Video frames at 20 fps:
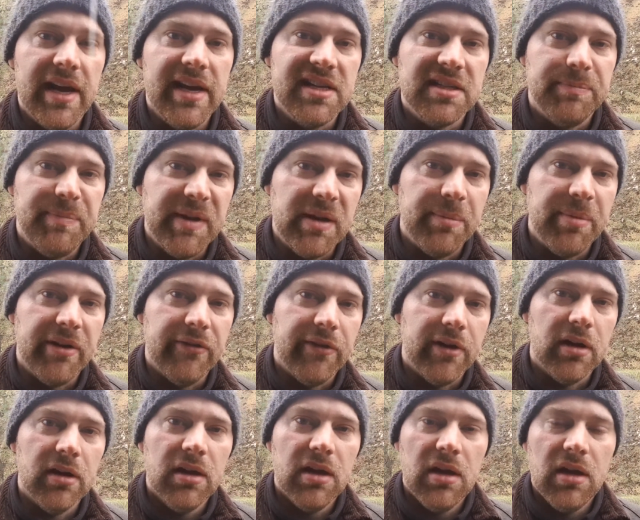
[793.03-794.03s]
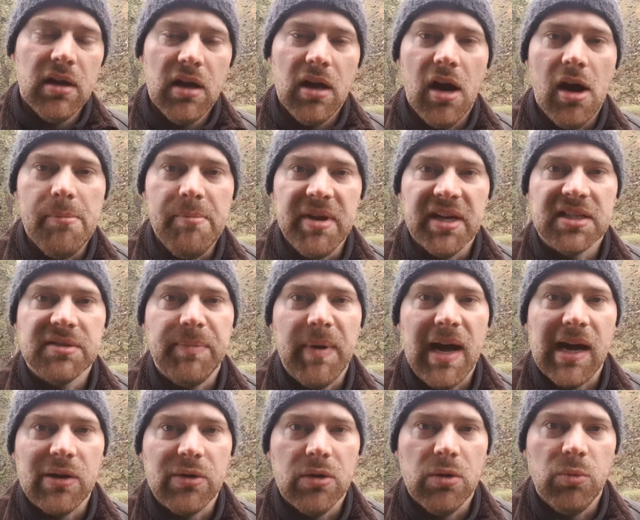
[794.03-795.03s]
It's been a bit of a mixed
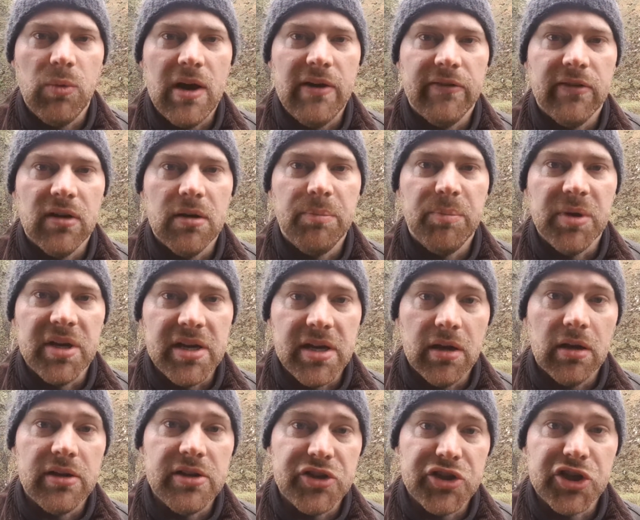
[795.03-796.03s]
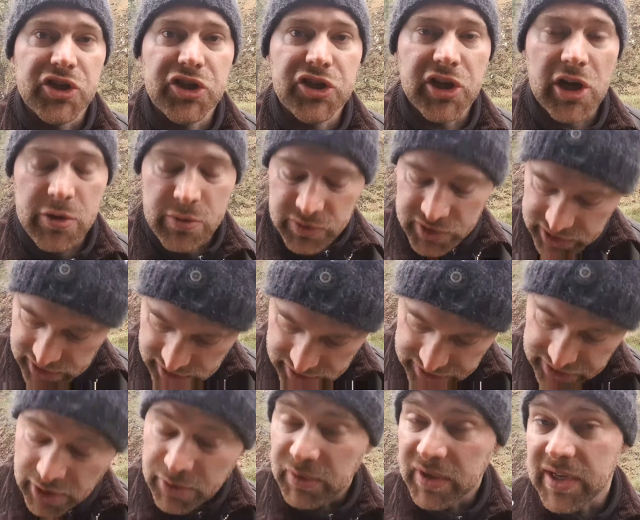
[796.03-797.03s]
bag with the weather, but it just shows that
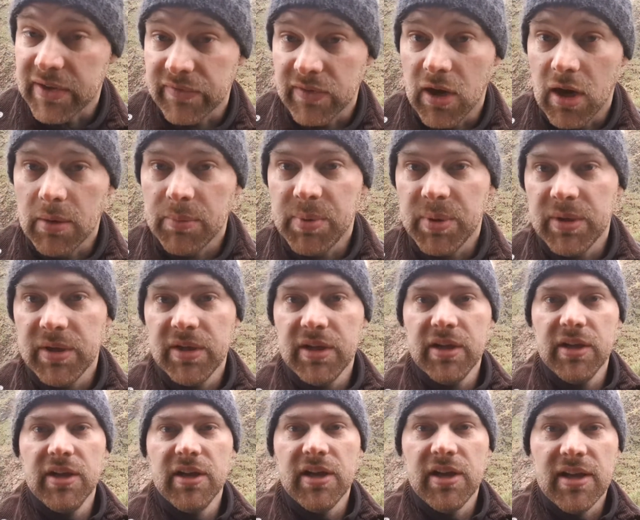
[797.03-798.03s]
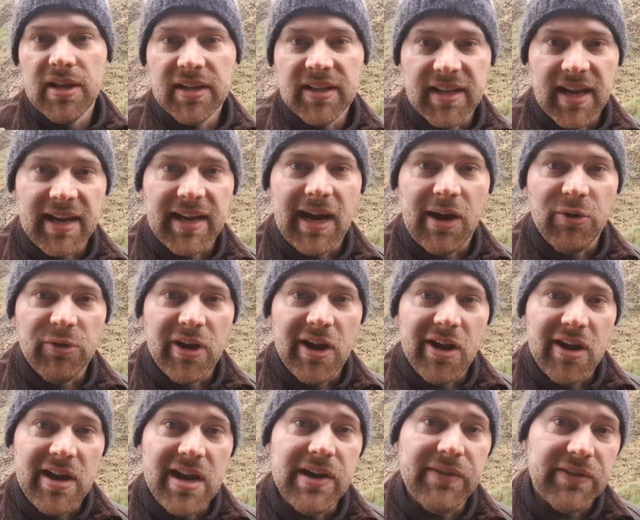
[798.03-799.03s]
don't give up. Get out
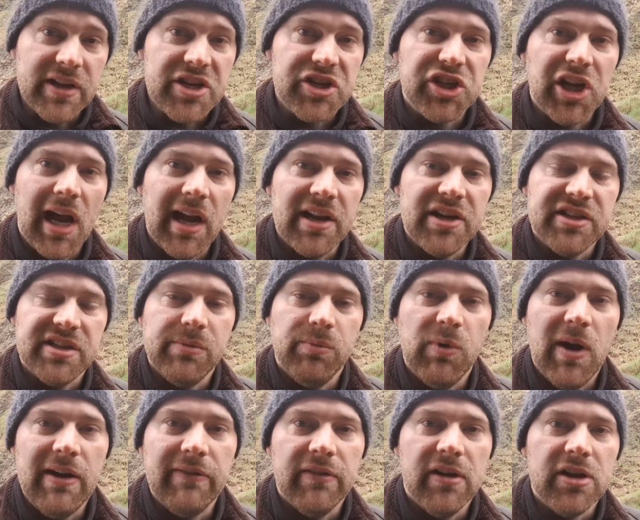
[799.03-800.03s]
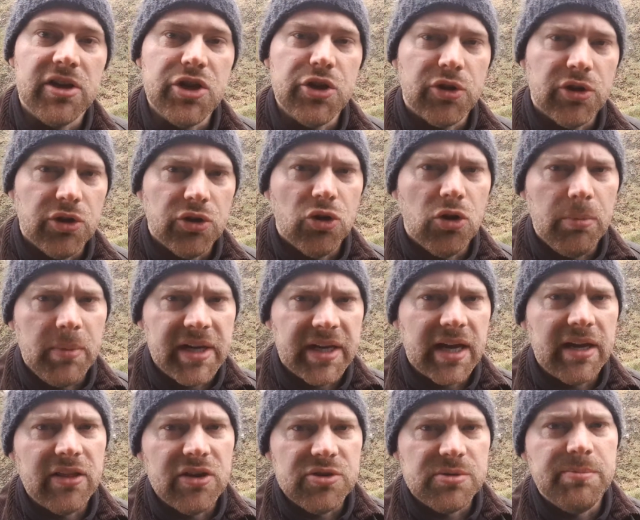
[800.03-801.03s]
there. Even in challenging weather, you can normally get
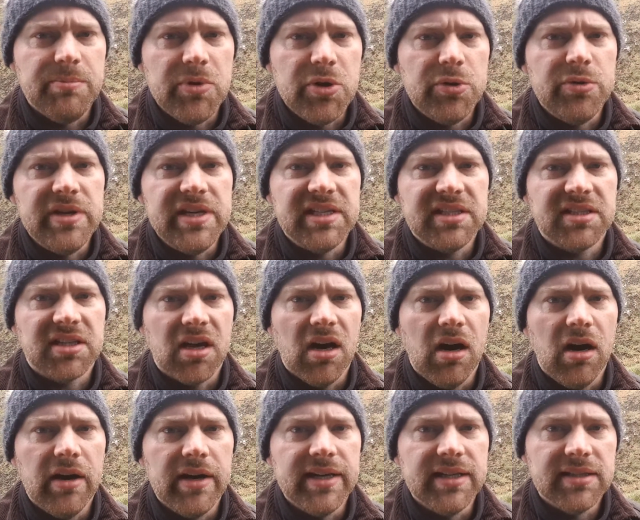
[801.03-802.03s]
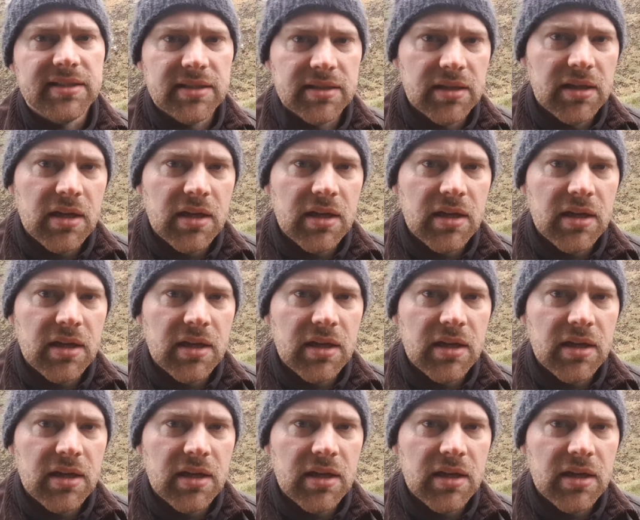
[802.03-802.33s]
those moody skies,